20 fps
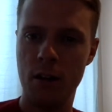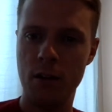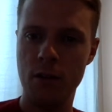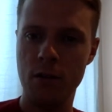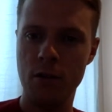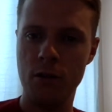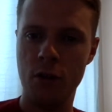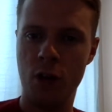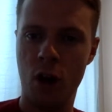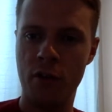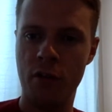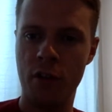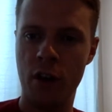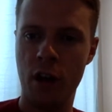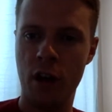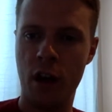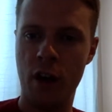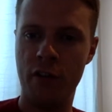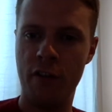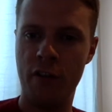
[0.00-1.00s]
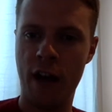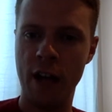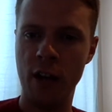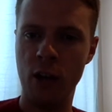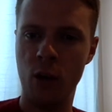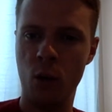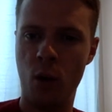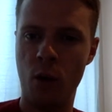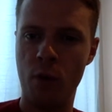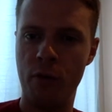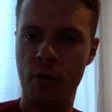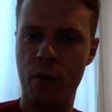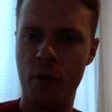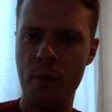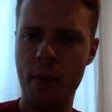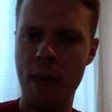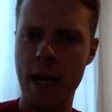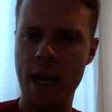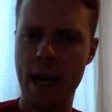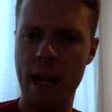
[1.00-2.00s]
Sort of a final one
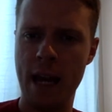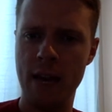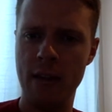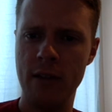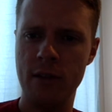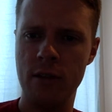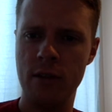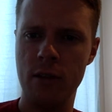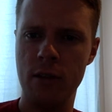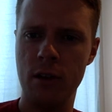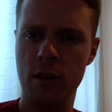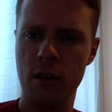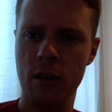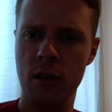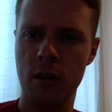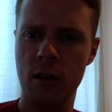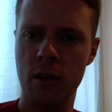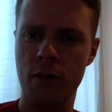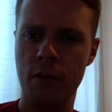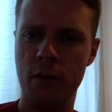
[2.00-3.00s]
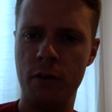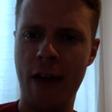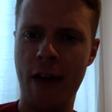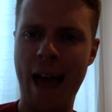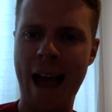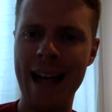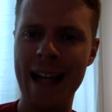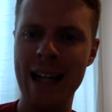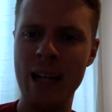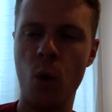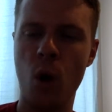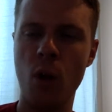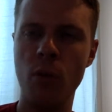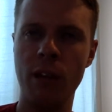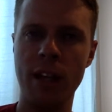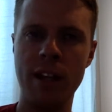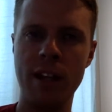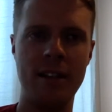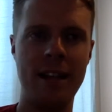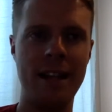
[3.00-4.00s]
from me is, for
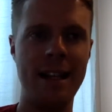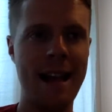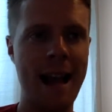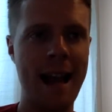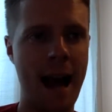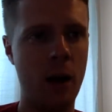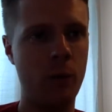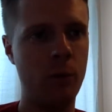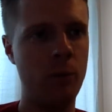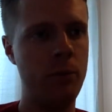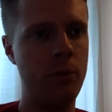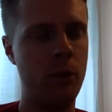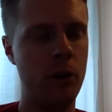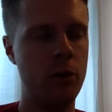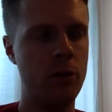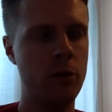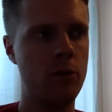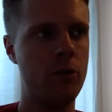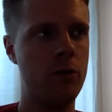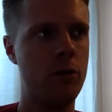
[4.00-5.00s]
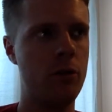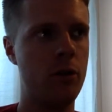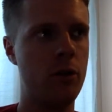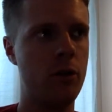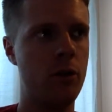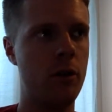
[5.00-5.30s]
anyone listening now that's,